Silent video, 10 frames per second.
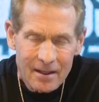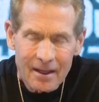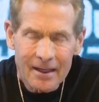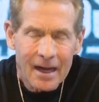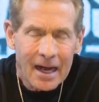
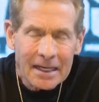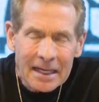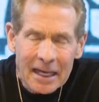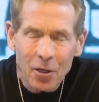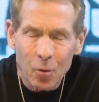And I
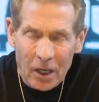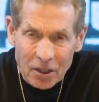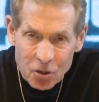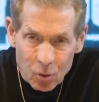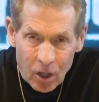can't
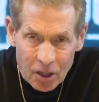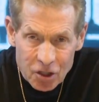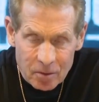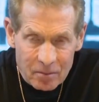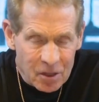wait to
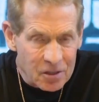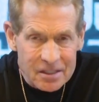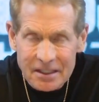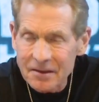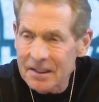watch him, because
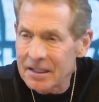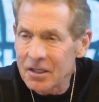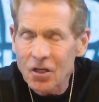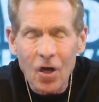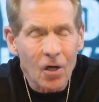in the
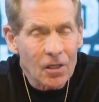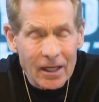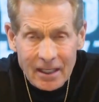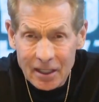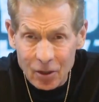end, all
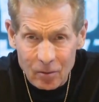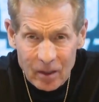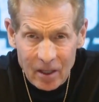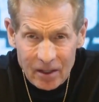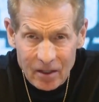I care
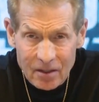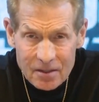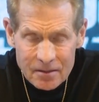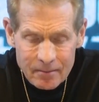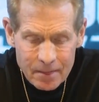about is